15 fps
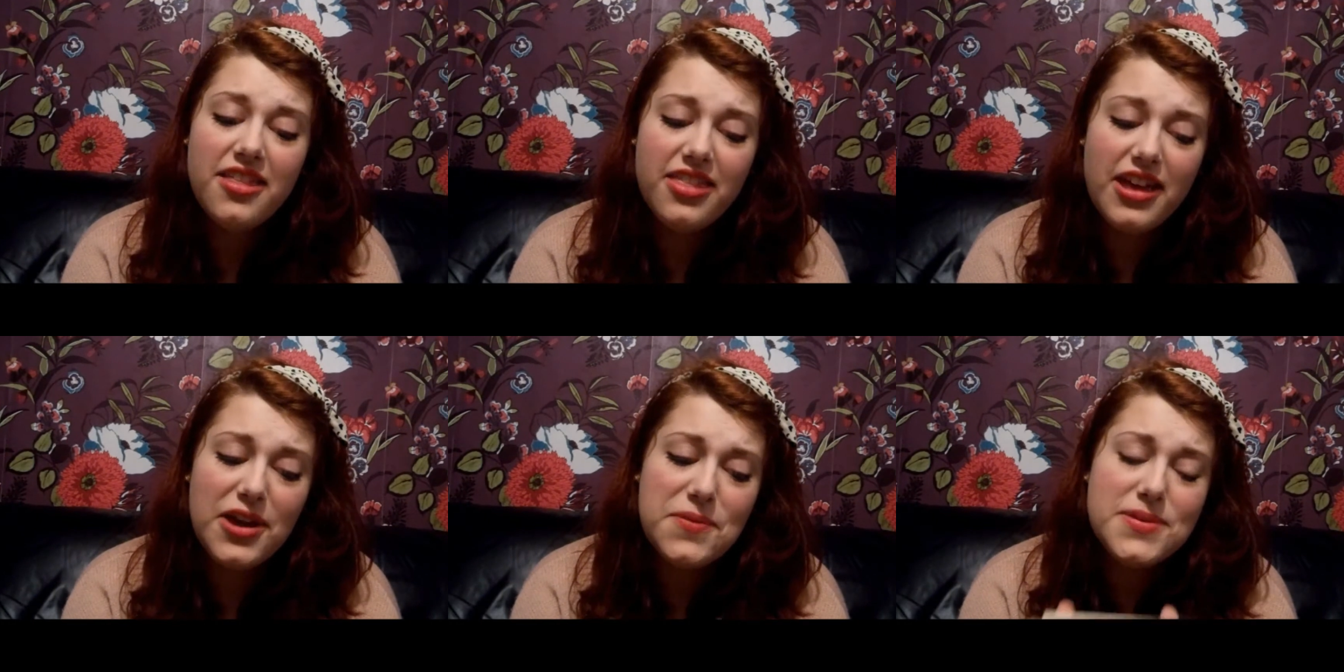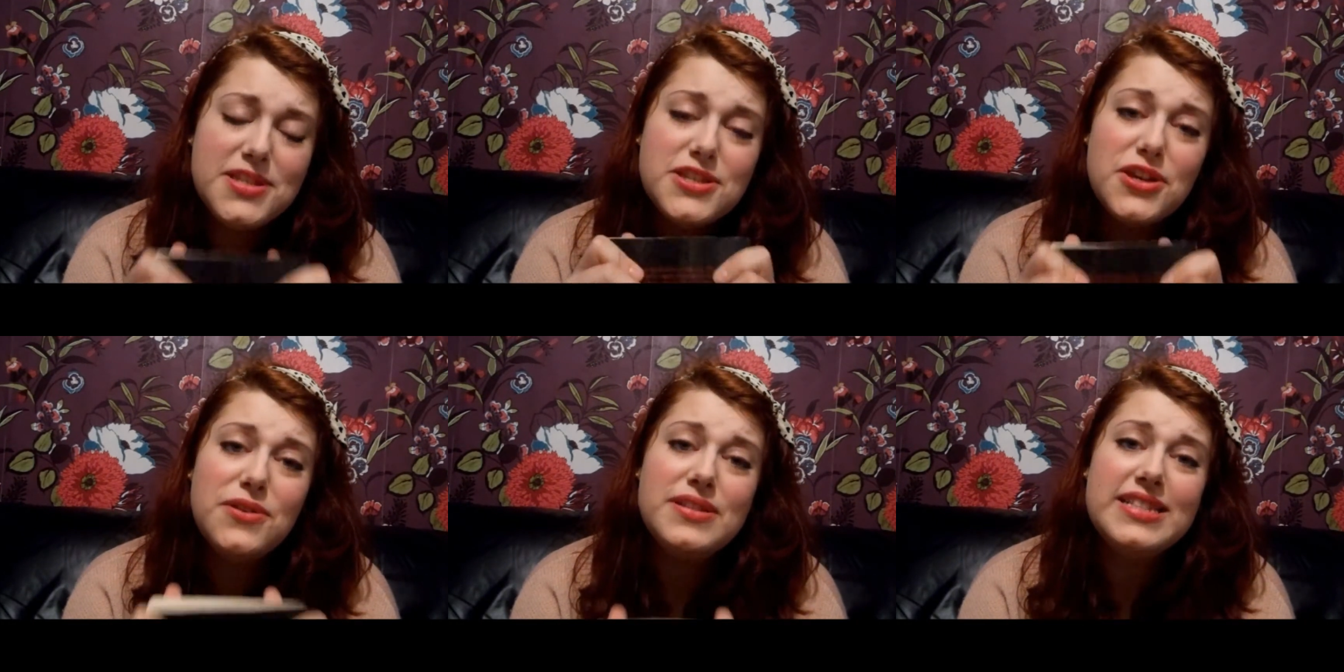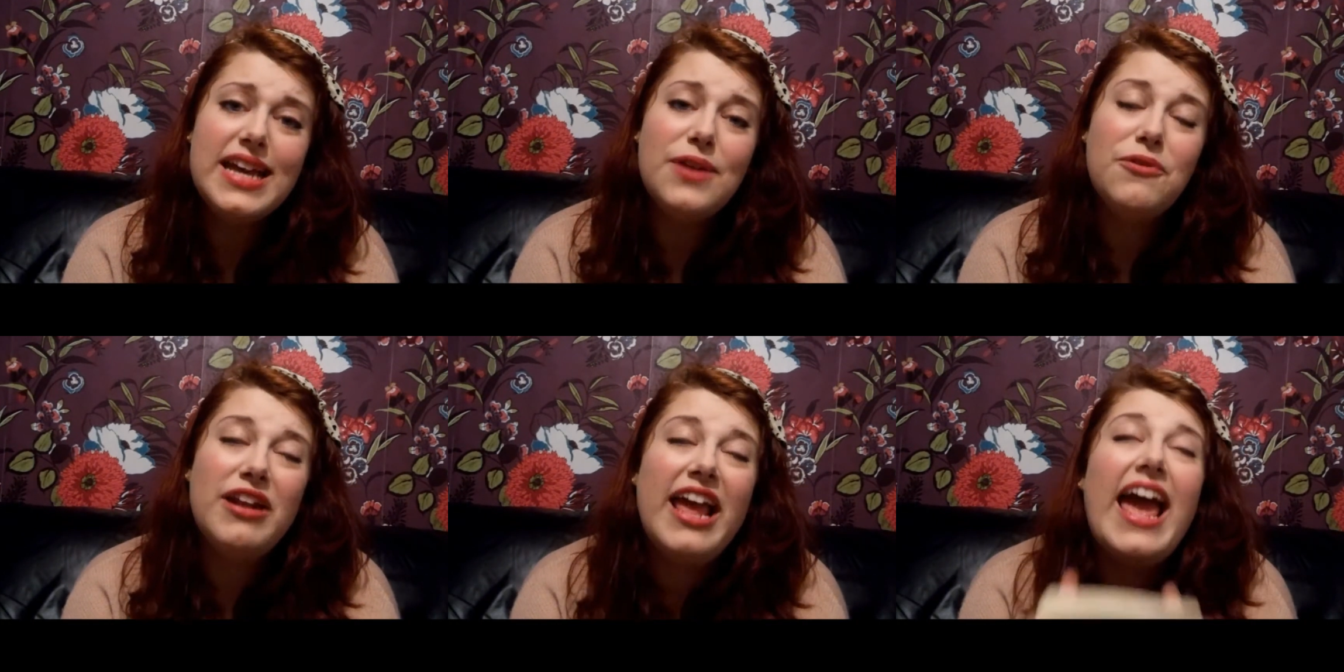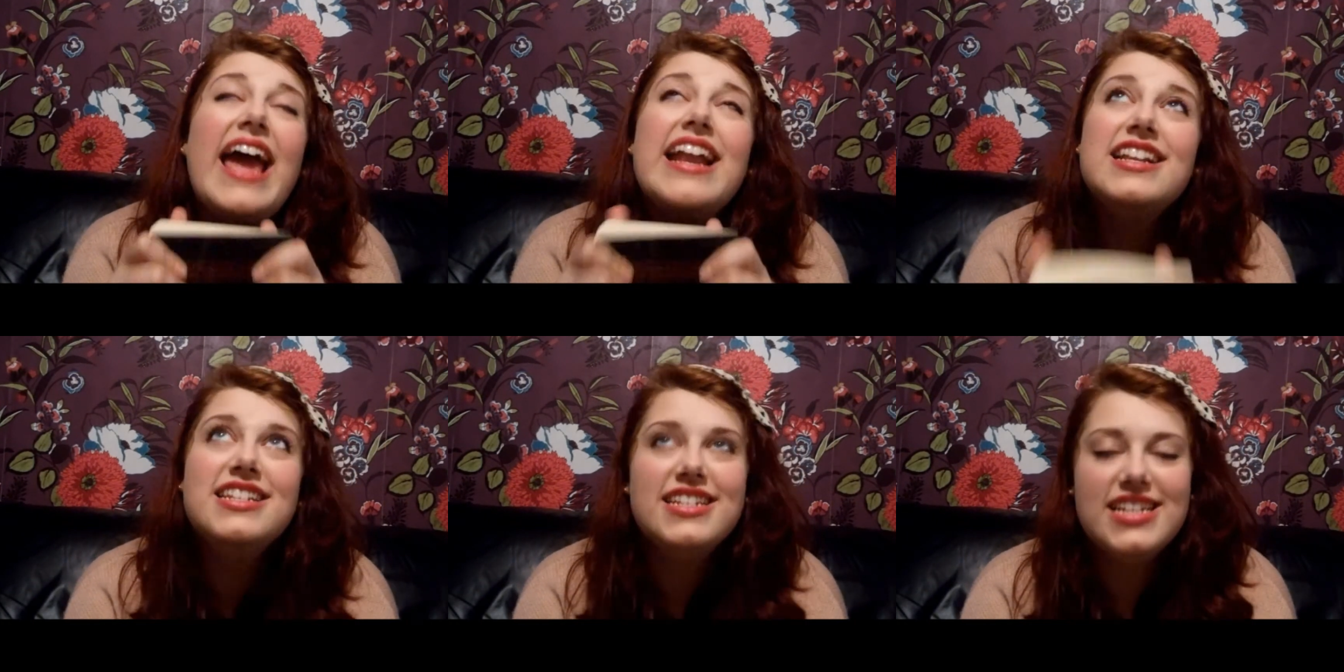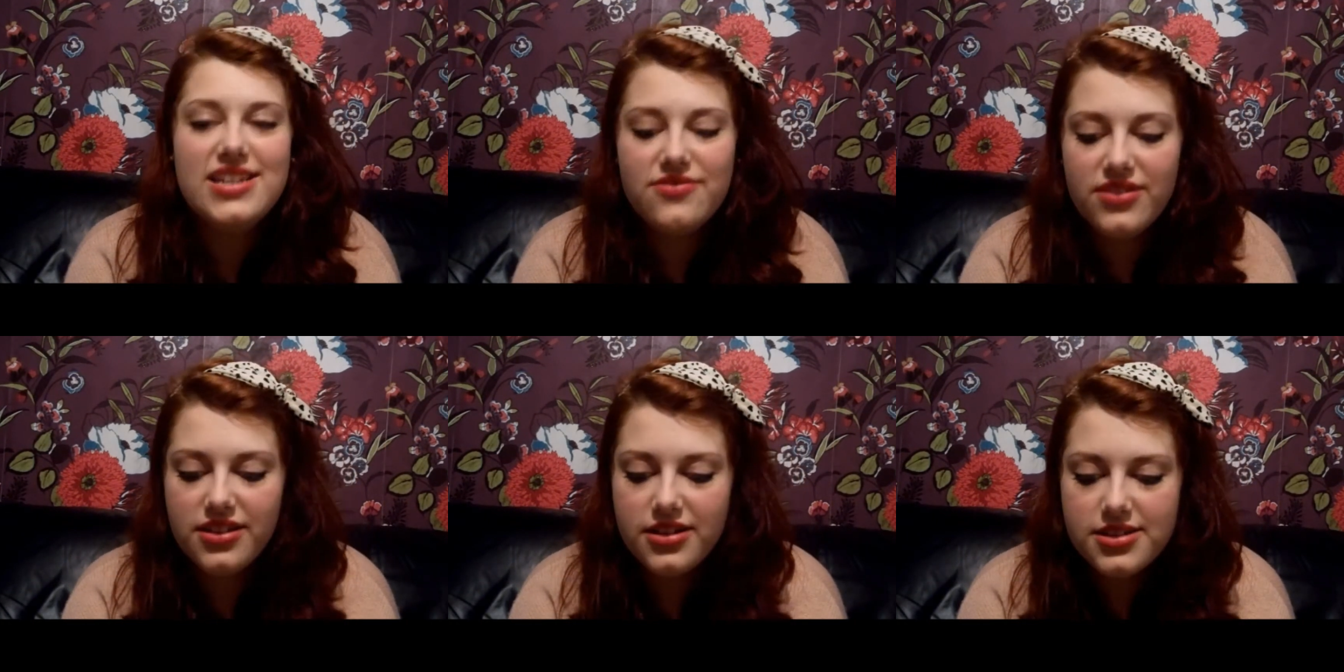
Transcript: that I was so sad when it ended even